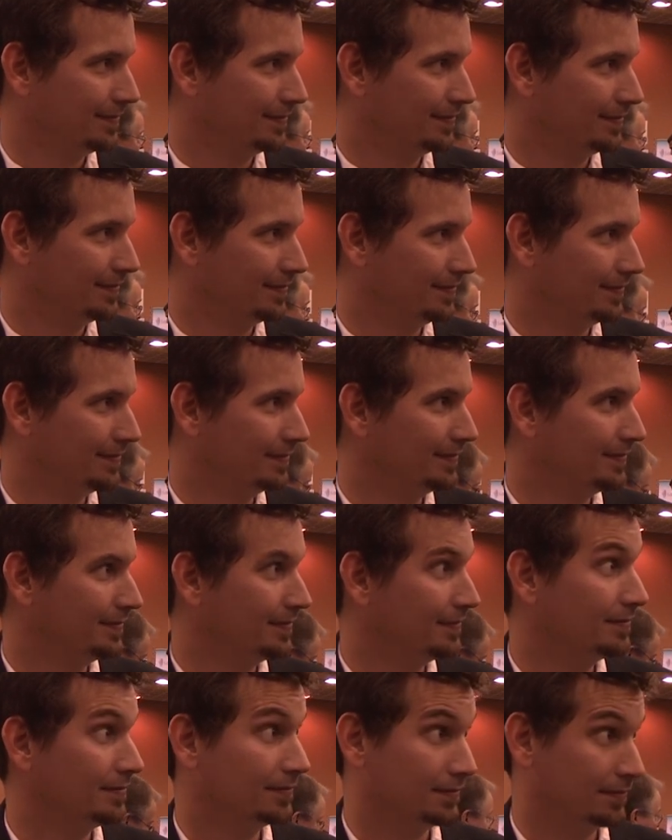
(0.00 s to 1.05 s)

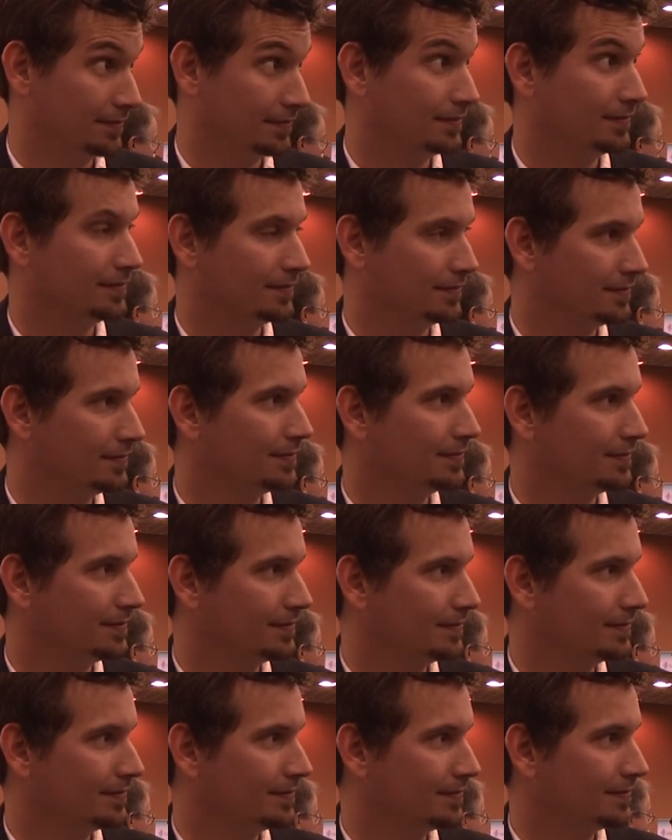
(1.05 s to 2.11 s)

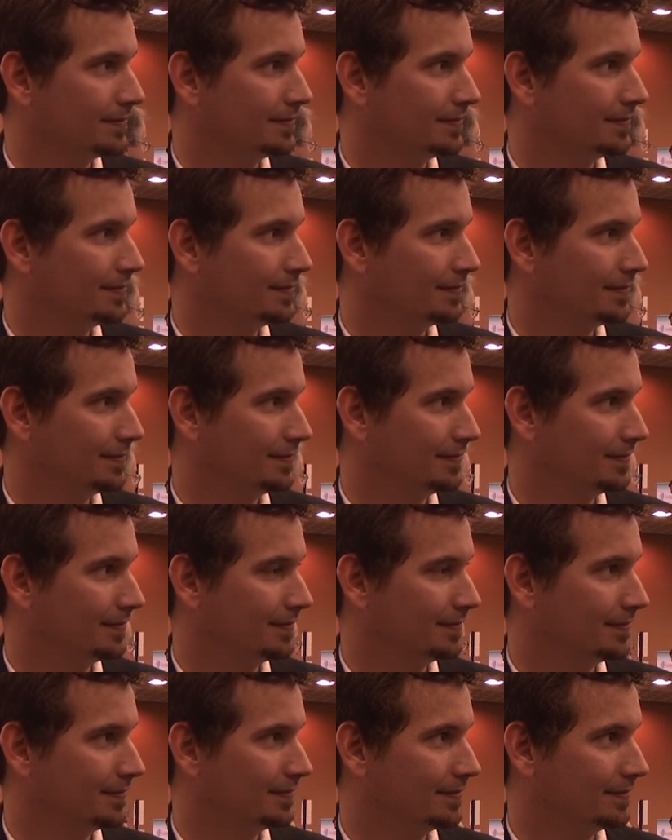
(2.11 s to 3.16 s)

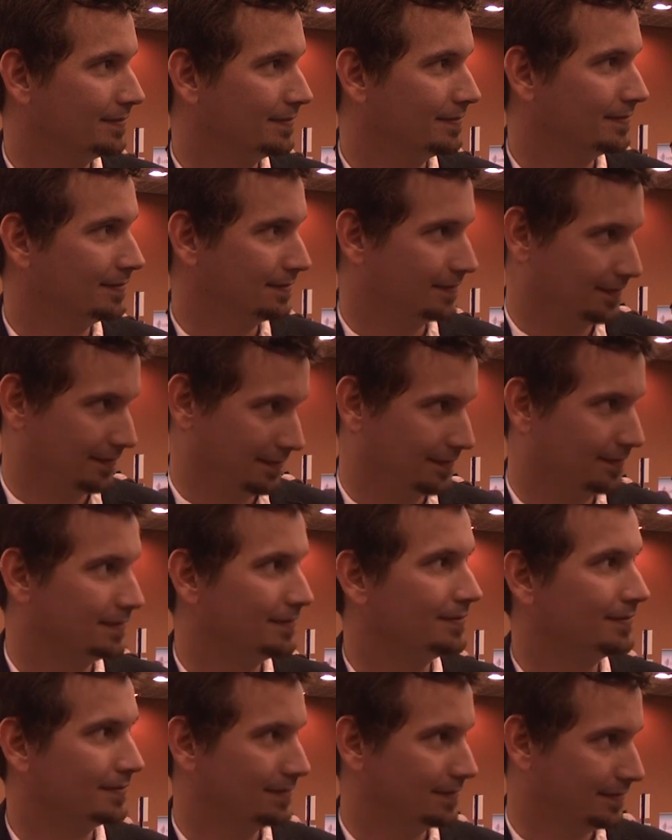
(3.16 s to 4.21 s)

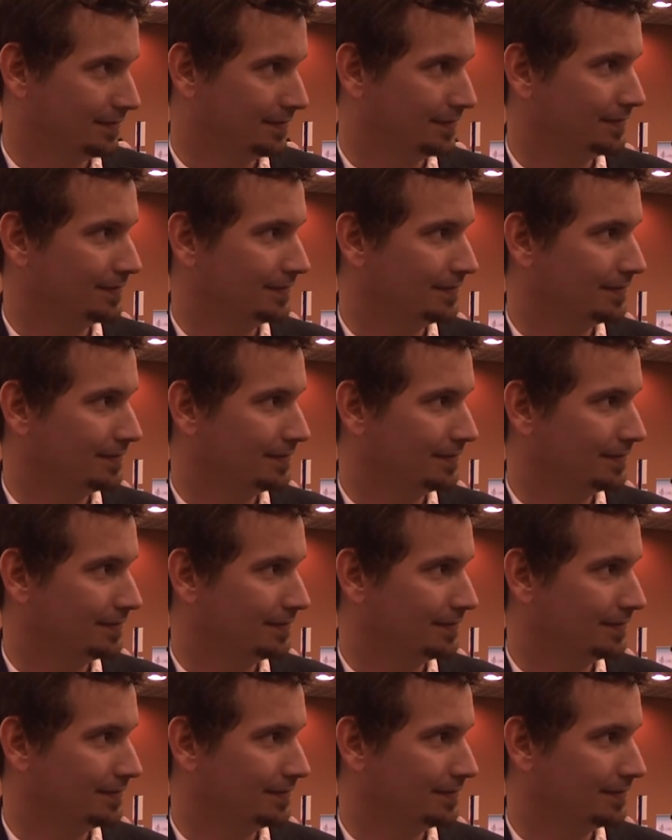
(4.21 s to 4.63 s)
No words are spoken by the person on screen.